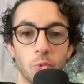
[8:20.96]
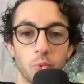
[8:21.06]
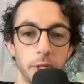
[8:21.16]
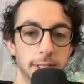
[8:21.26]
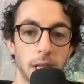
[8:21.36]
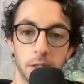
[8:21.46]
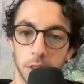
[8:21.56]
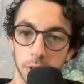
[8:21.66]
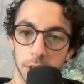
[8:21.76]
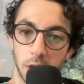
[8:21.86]
recenter
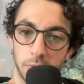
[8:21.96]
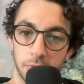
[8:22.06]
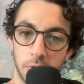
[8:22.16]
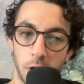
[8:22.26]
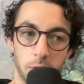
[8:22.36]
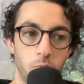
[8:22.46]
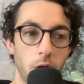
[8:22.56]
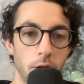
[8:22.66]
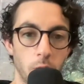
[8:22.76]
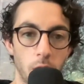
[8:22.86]
yourself on where
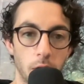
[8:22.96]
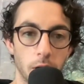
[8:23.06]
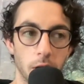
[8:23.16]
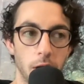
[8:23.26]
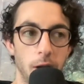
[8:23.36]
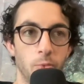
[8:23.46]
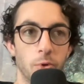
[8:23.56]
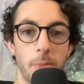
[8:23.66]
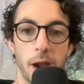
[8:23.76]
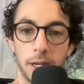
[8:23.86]
you are,
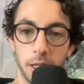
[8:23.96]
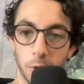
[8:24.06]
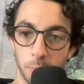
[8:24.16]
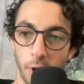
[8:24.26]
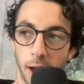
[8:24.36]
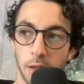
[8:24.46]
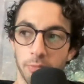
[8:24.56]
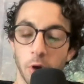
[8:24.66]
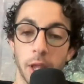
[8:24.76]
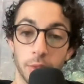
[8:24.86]
reminding your brain of,
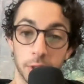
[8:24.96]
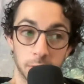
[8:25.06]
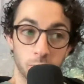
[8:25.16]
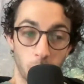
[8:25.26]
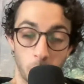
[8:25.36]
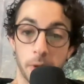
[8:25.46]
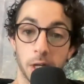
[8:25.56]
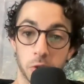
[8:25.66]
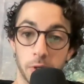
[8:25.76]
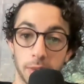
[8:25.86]
okay, this is what we're
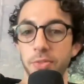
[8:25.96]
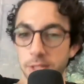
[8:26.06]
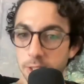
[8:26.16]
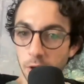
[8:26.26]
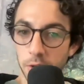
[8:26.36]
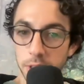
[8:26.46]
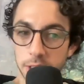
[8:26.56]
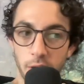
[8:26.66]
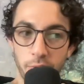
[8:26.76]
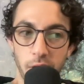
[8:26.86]
picturing. This is all the
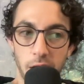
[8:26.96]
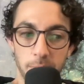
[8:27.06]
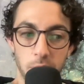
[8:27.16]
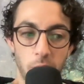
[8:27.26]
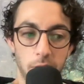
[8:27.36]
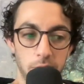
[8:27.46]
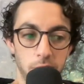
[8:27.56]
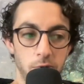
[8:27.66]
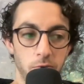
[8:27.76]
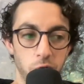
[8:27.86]
stuff I'm going
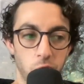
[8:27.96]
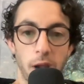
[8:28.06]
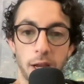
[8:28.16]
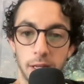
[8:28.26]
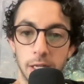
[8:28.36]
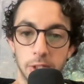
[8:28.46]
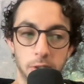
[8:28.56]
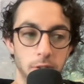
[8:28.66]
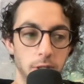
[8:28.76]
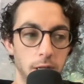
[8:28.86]
to try and
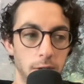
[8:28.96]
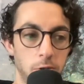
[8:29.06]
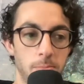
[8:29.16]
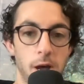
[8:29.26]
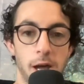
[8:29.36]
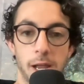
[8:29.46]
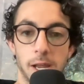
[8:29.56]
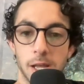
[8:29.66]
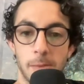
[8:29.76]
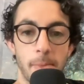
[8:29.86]
insert into
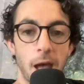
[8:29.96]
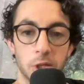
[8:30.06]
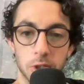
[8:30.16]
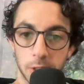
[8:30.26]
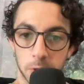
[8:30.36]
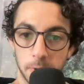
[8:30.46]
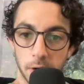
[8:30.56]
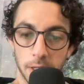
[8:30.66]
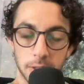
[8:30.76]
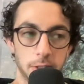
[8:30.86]
my imagined
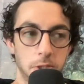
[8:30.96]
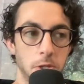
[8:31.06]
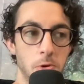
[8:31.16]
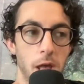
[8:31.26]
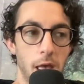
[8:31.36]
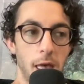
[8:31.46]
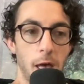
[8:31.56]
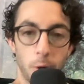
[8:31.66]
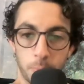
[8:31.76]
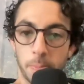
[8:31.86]
experience to
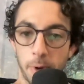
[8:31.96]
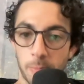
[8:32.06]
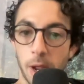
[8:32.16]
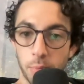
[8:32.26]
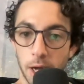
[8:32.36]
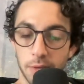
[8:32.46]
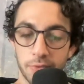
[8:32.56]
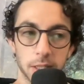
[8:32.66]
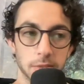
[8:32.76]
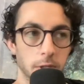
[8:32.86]
help prepare my brain
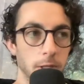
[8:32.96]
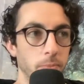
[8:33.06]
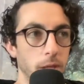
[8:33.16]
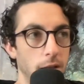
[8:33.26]
effectively.